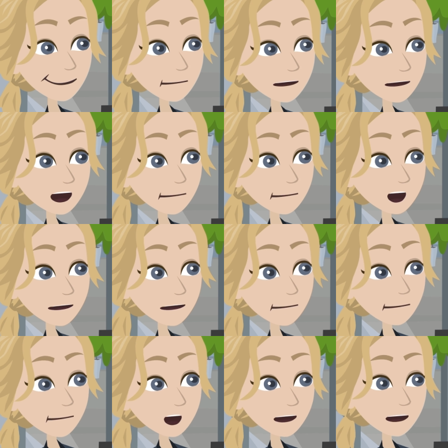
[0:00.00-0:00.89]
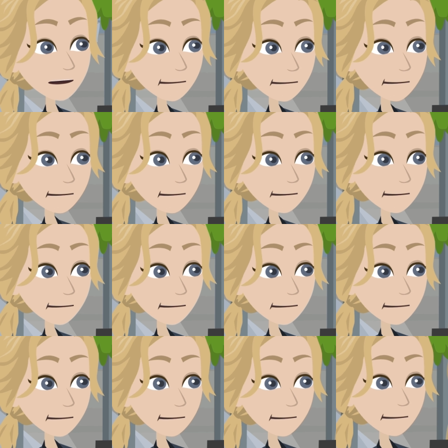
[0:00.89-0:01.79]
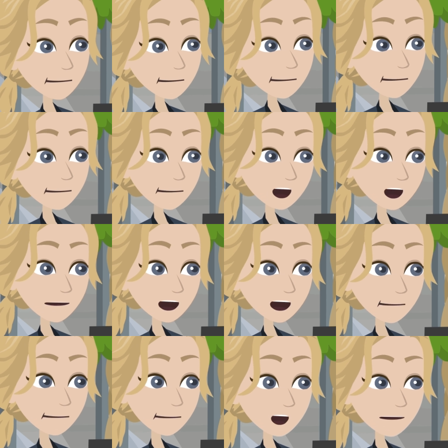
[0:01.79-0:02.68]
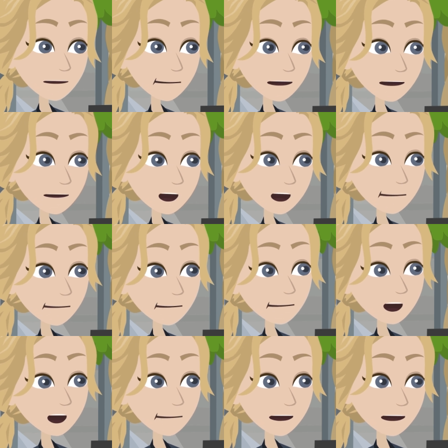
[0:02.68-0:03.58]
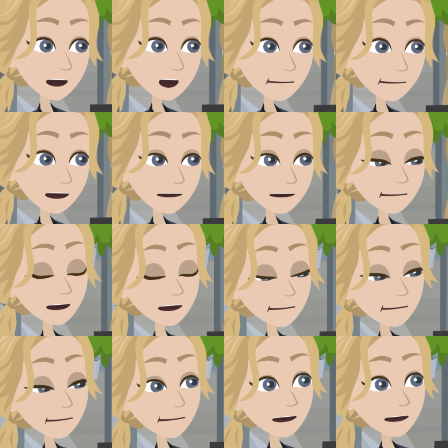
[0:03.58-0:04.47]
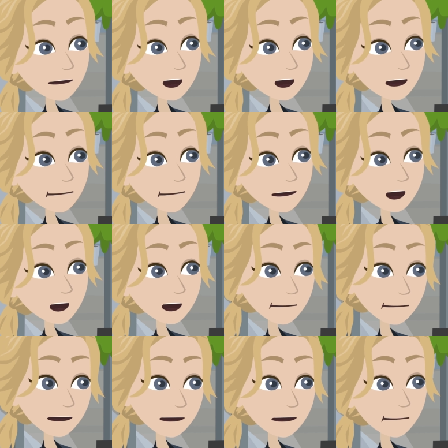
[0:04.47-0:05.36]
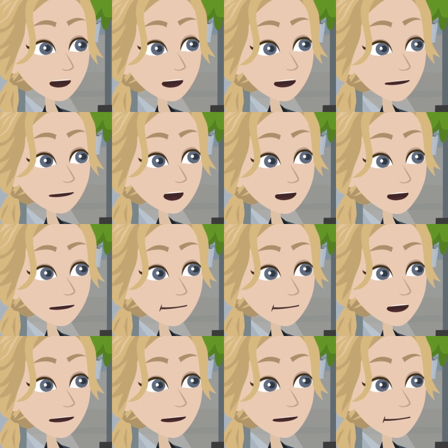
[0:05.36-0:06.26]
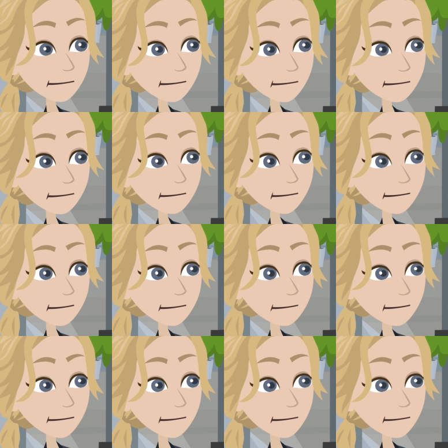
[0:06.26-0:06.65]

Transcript: That makes sense. But what types of risks or policies are typically included in treaty reinsurance?